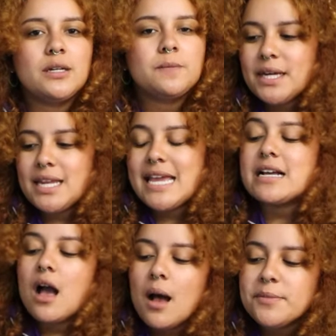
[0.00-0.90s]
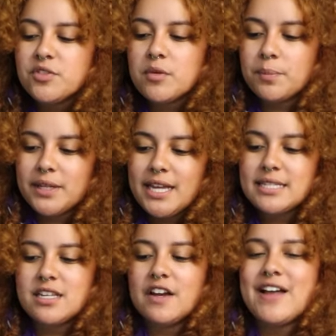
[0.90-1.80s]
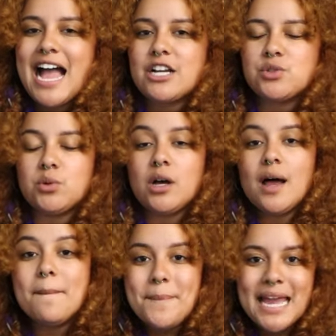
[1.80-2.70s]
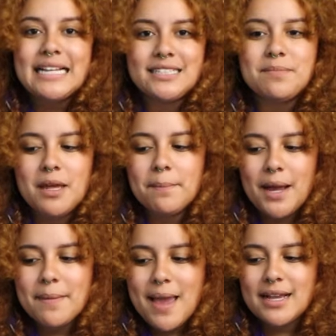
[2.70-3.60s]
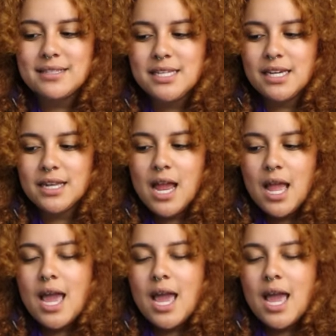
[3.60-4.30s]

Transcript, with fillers: But it comes from a place of actual abandonment by Maxine,